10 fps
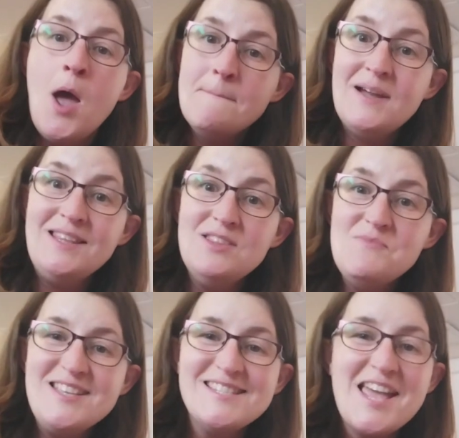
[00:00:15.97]
But in the
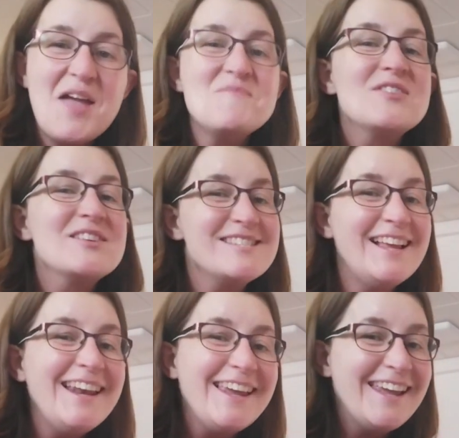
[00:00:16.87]
meantime, we're
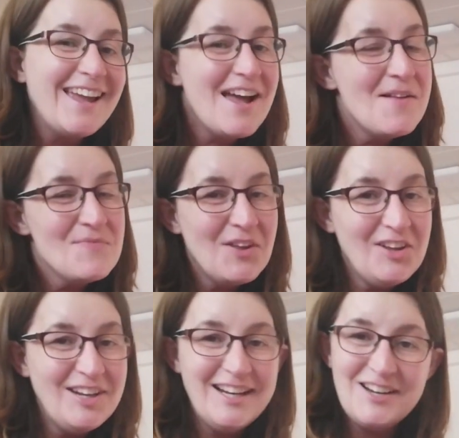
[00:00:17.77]
still here on
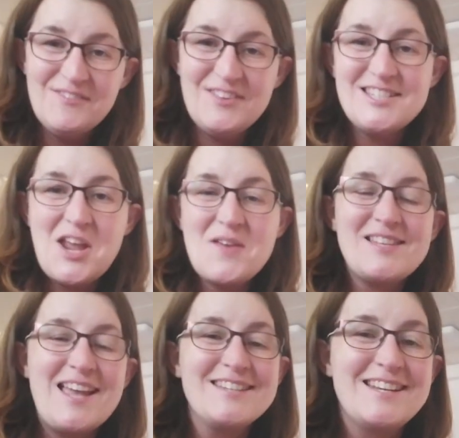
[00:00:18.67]
our little video
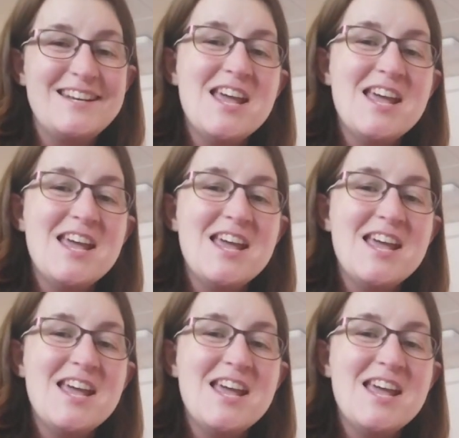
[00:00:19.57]
session,